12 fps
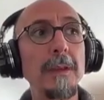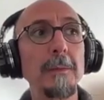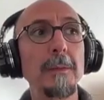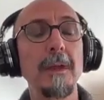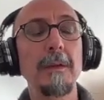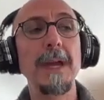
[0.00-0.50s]
was the
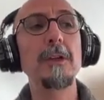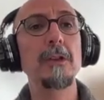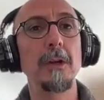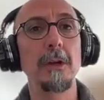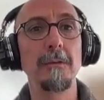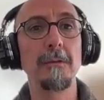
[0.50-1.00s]

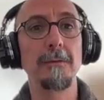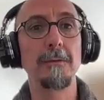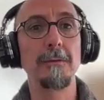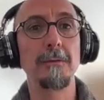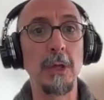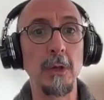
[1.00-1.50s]
motivation
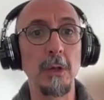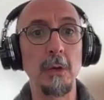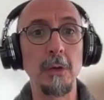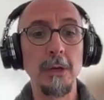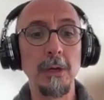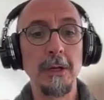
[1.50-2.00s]
for
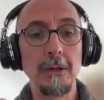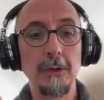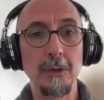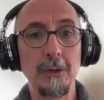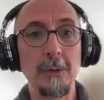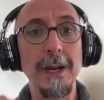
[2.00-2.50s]
you
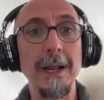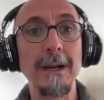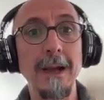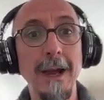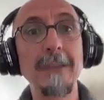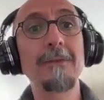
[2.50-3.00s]
to create a
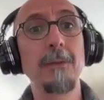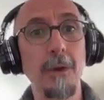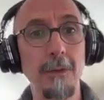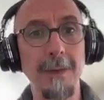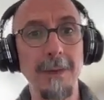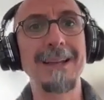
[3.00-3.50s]
nice
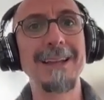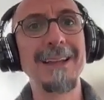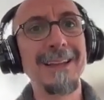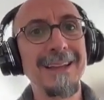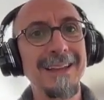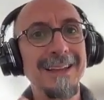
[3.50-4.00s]
format
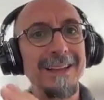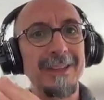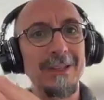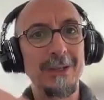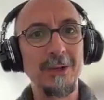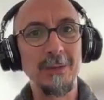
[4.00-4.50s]

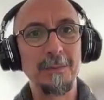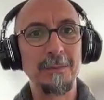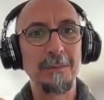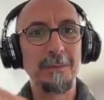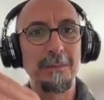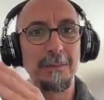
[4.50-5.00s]
to
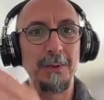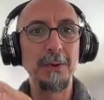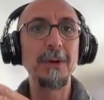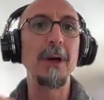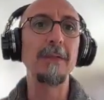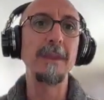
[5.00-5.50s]

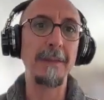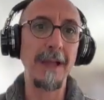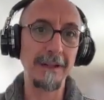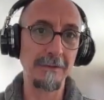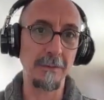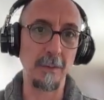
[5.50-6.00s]
put on the
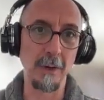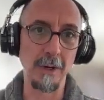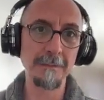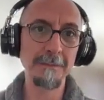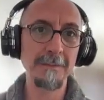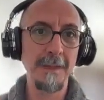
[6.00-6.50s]

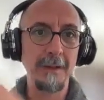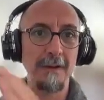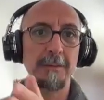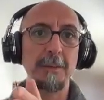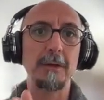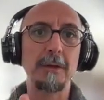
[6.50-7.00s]
platform
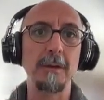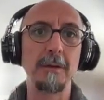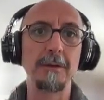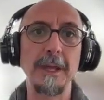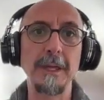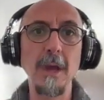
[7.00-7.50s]
of
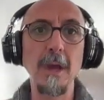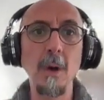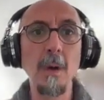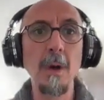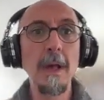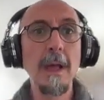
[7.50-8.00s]

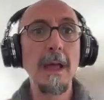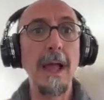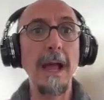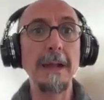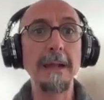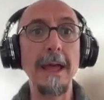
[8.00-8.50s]
protocols.io
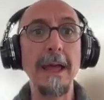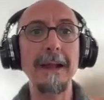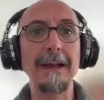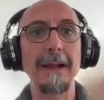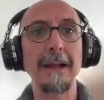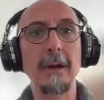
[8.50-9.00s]
and
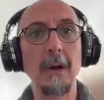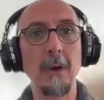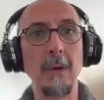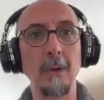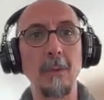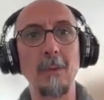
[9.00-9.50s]
then
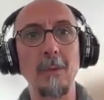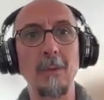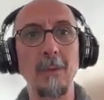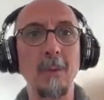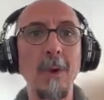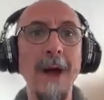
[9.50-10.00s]
go
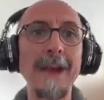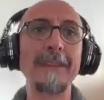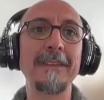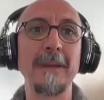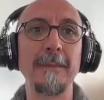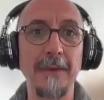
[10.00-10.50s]
one
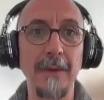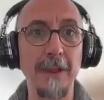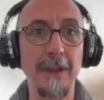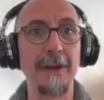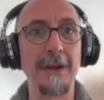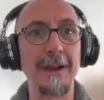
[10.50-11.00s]
step
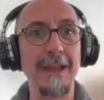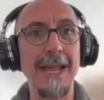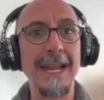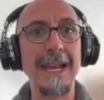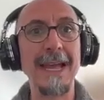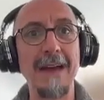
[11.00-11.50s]
further
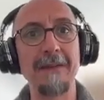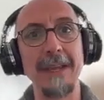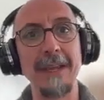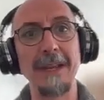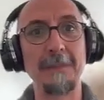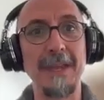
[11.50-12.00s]
and have
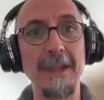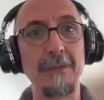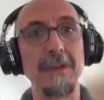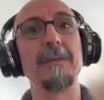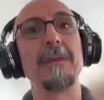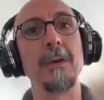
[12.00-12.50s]
it
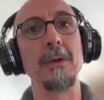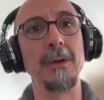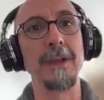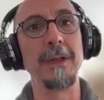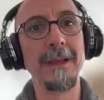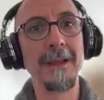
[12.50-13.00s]

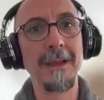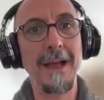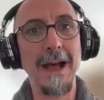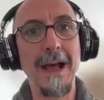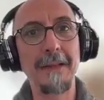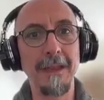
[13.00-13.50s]
peer-reviewed
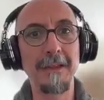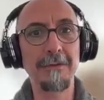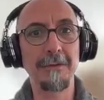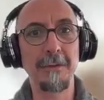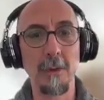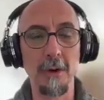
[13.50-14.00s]
as a
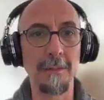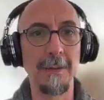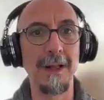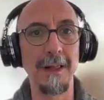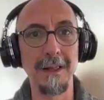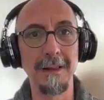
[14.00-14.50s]

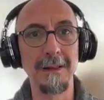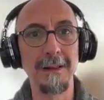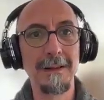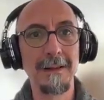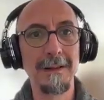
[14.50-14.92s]
formal